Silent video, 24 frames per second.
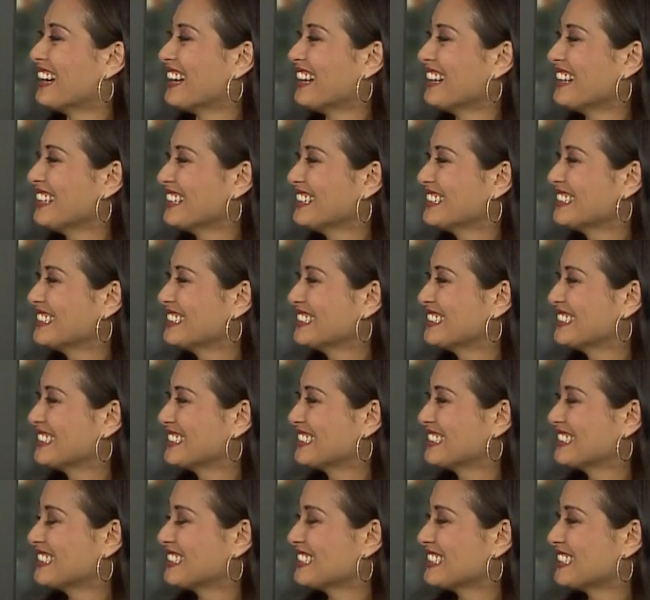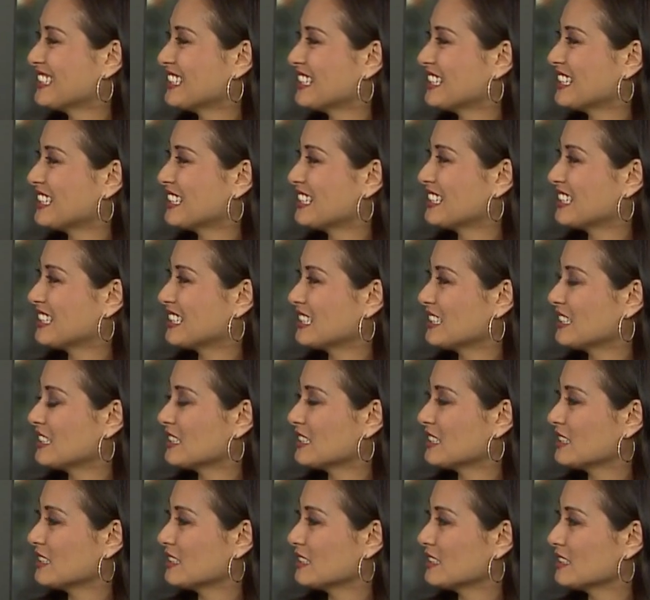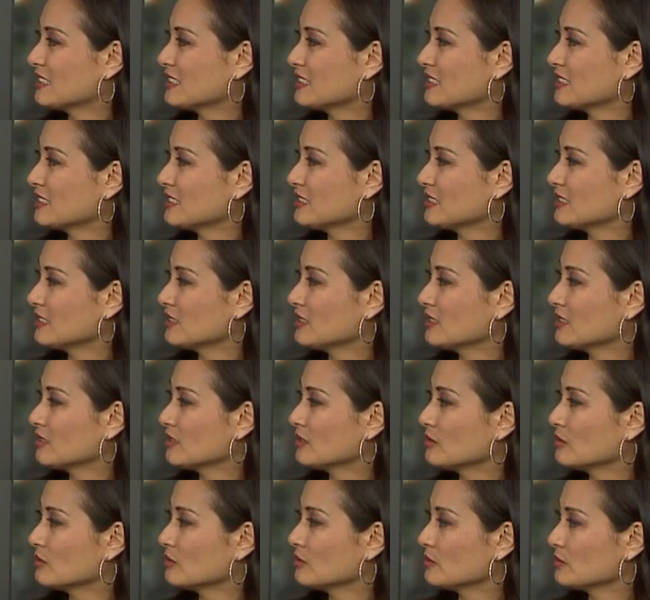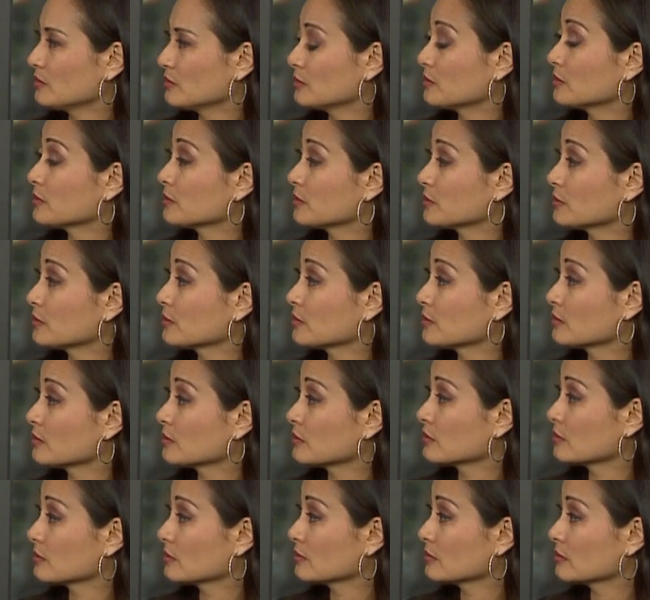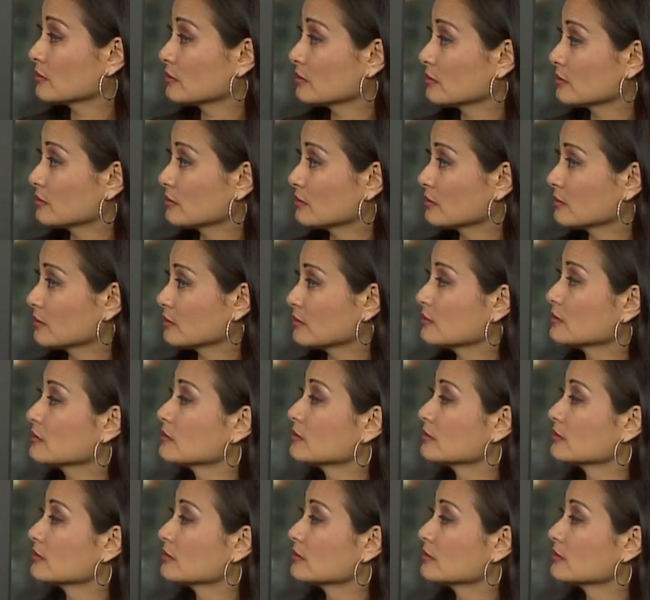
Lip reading: [no speech]